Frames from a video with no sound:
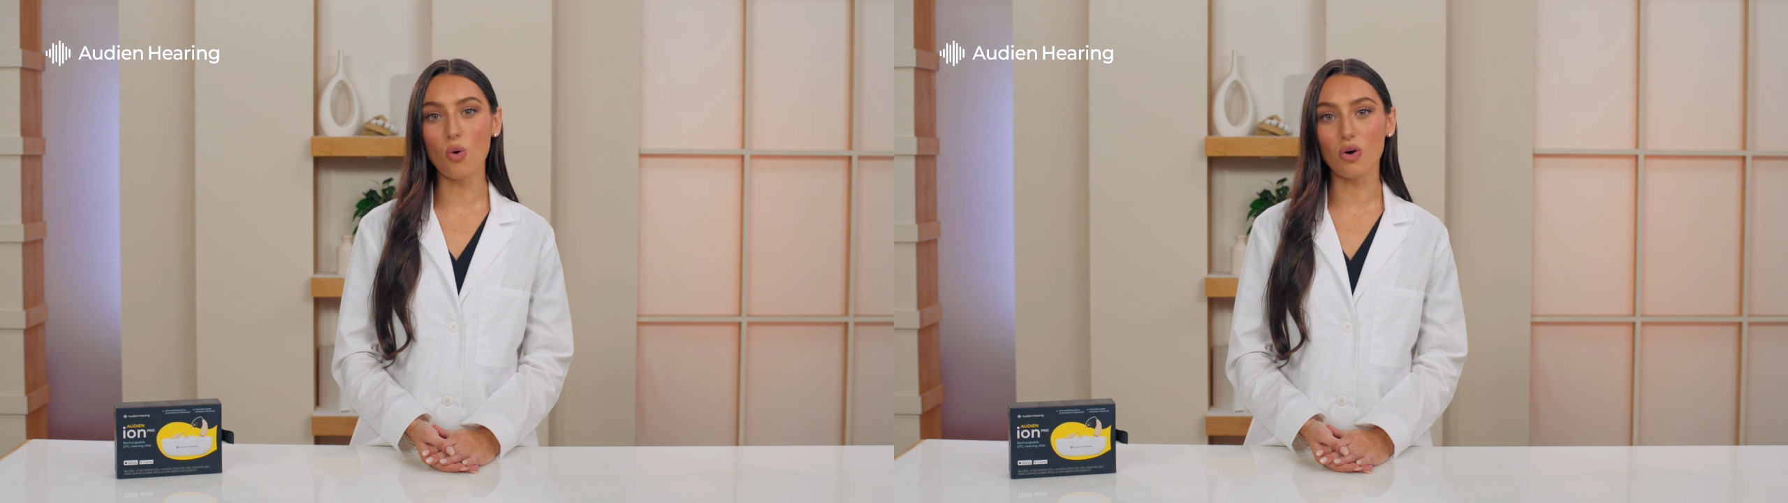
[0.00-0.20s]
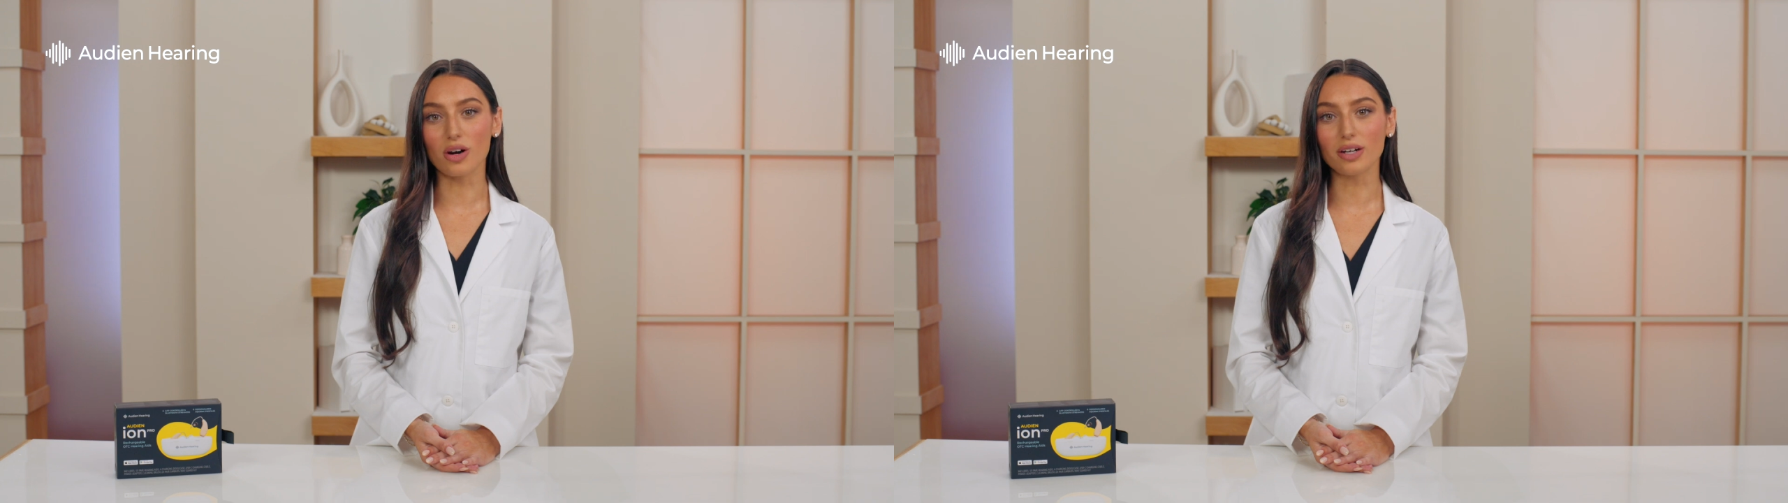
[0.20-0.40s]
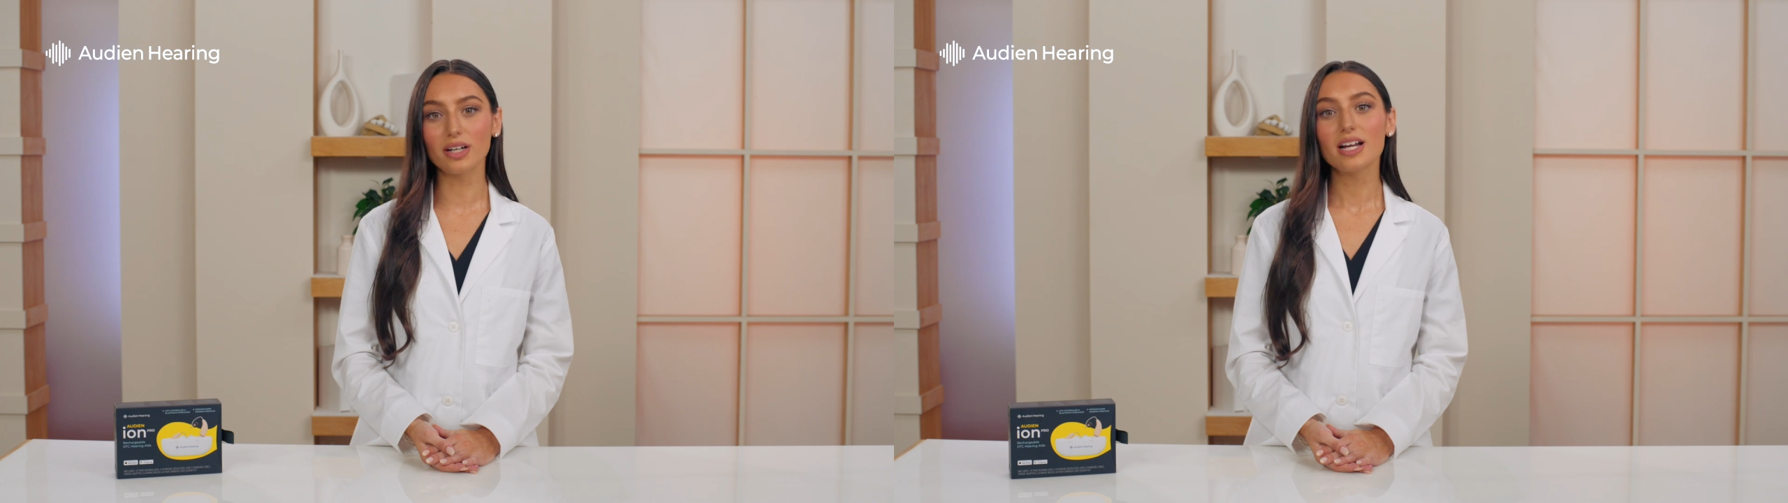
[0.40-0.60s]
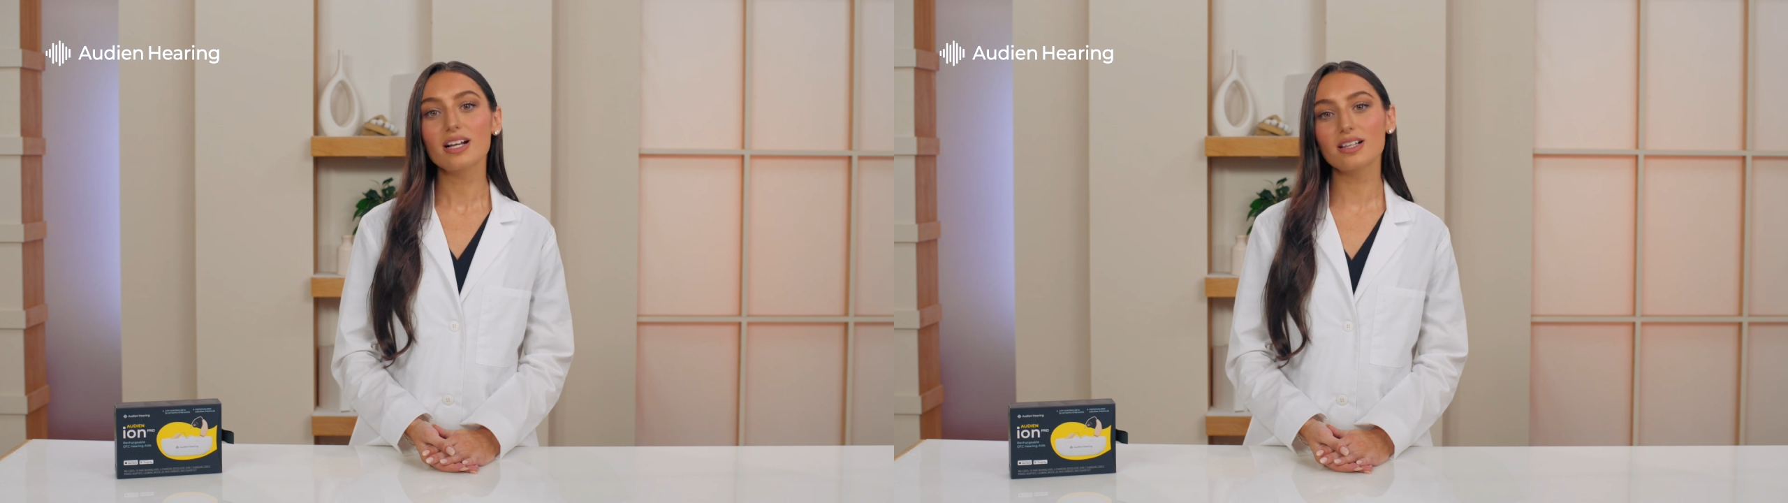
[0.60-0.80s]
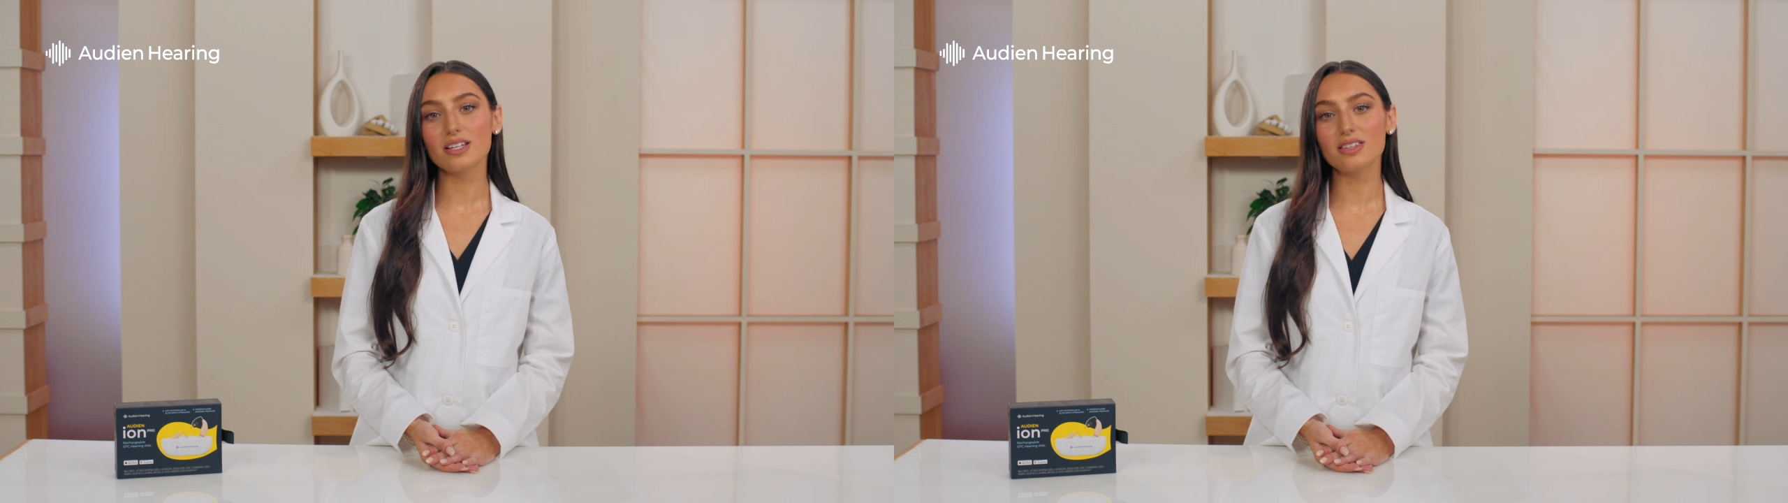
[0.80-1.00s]
or
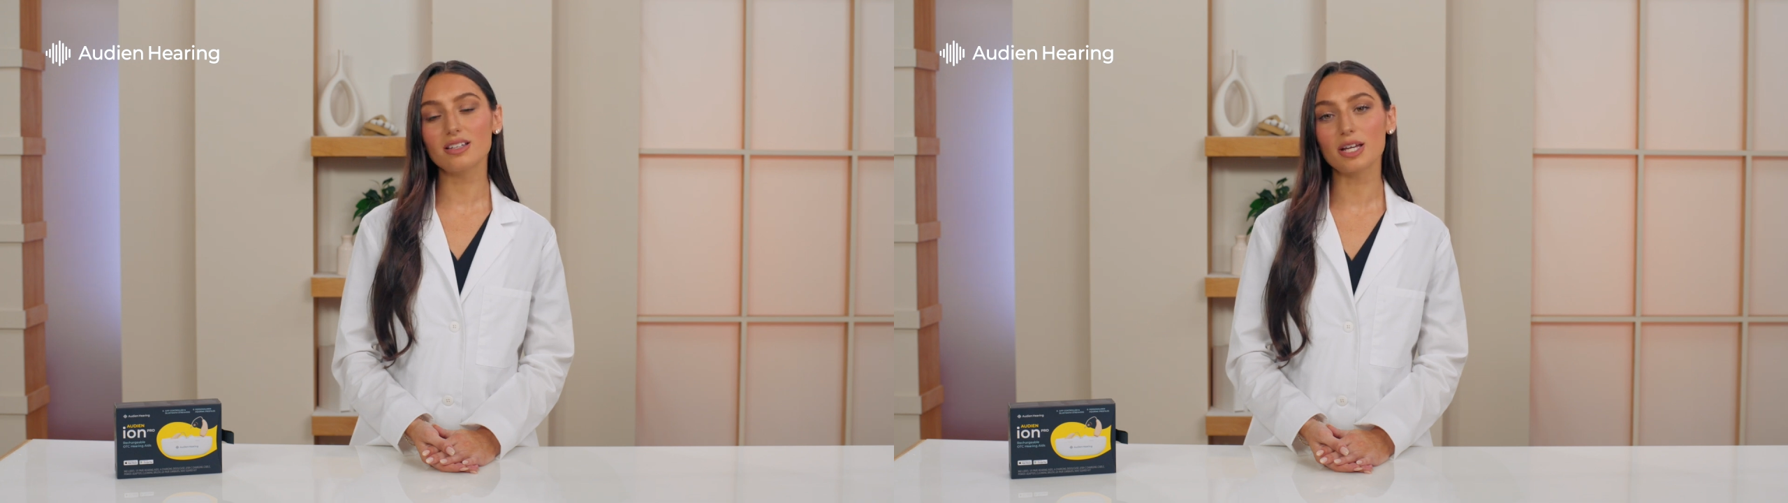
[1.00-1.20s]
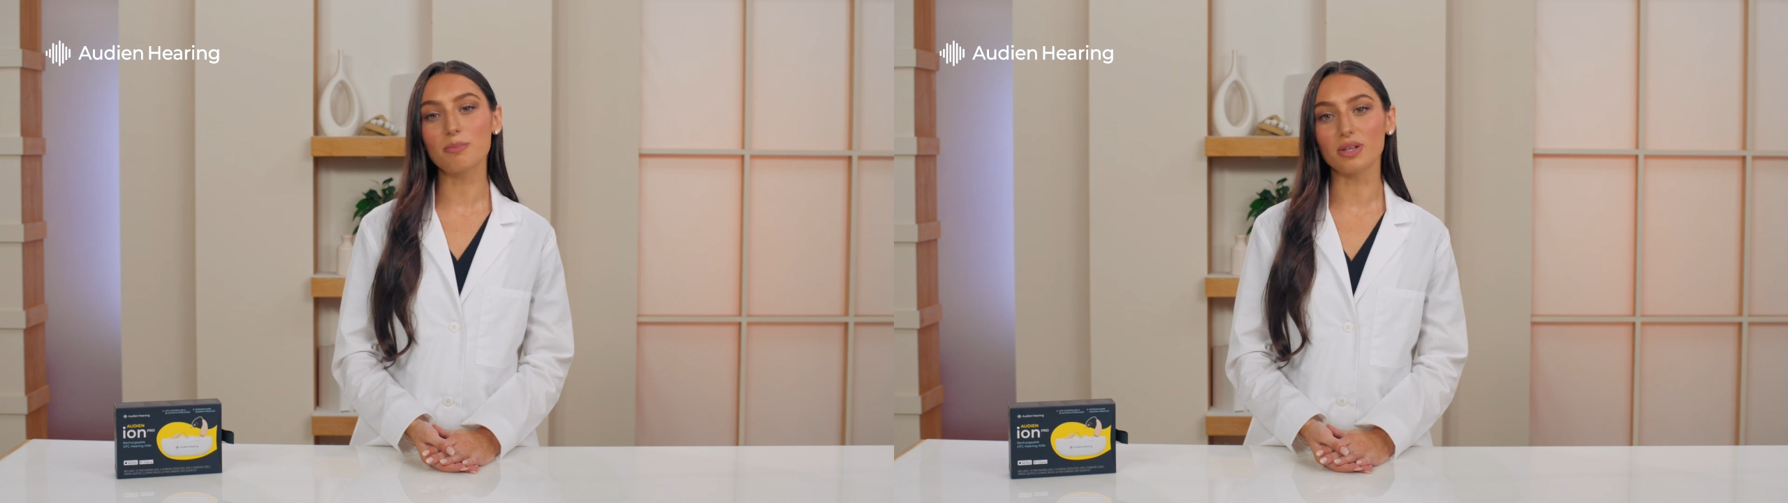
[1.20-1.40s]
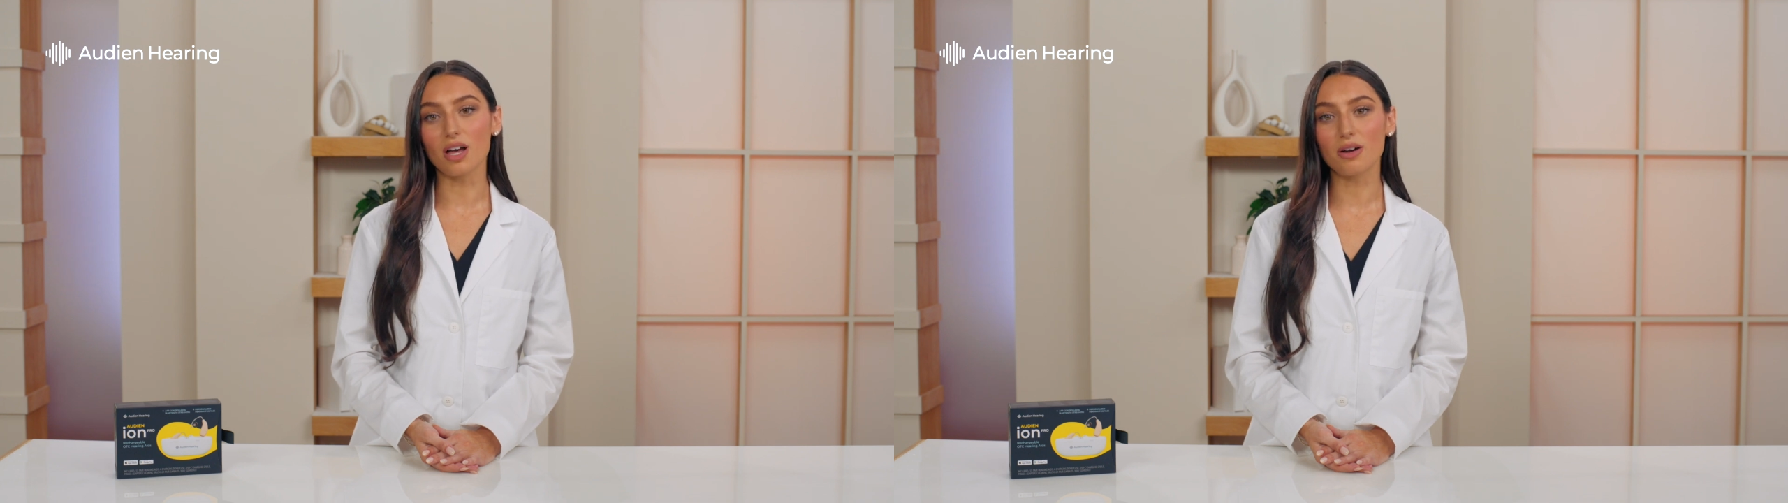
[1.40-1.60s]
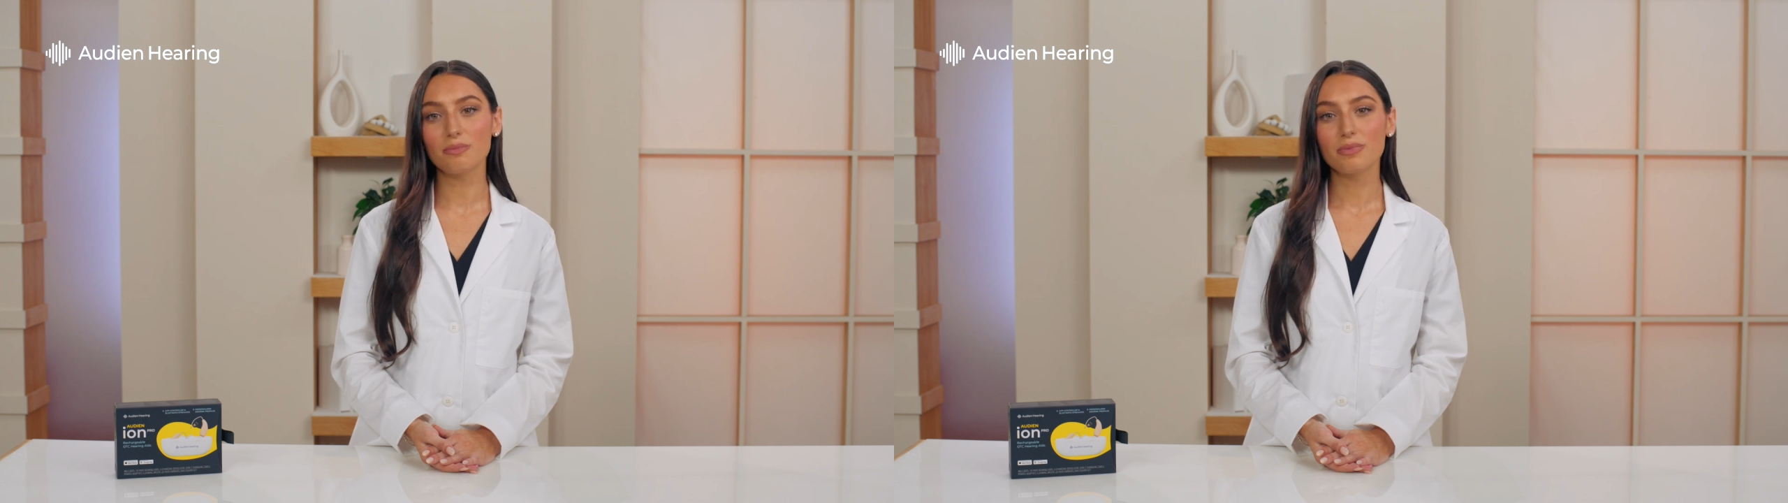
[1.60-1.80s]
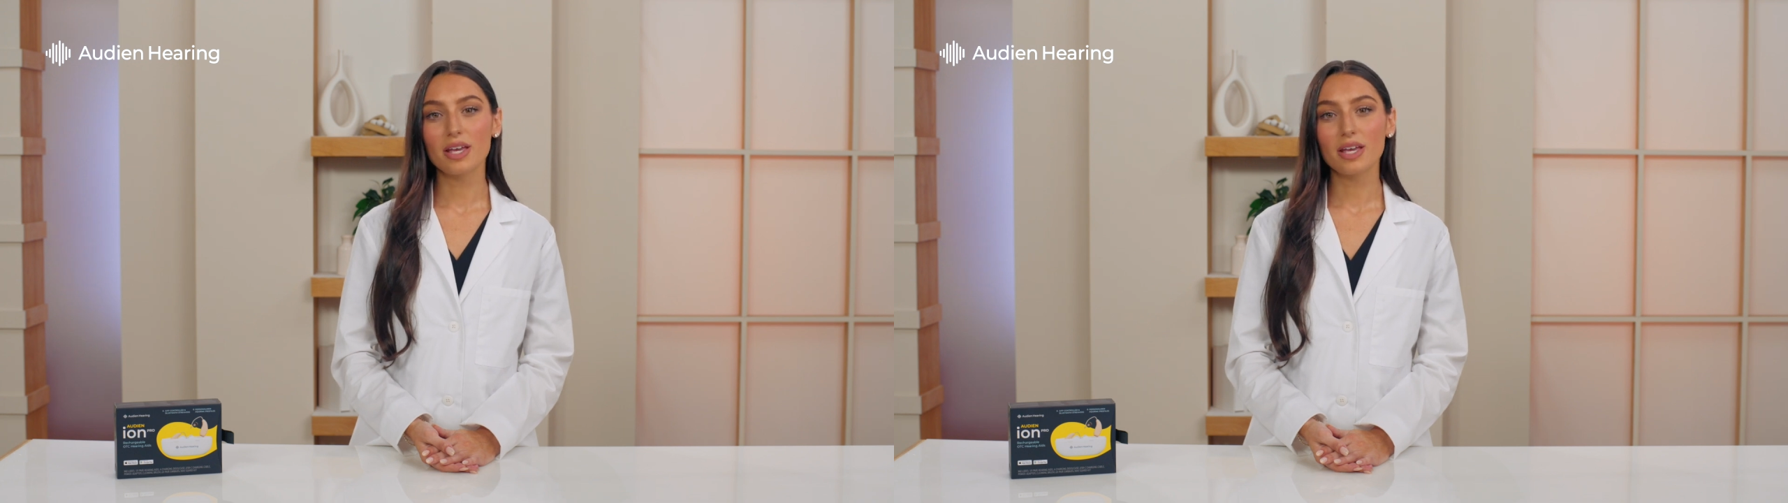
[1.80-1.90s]
click the link below.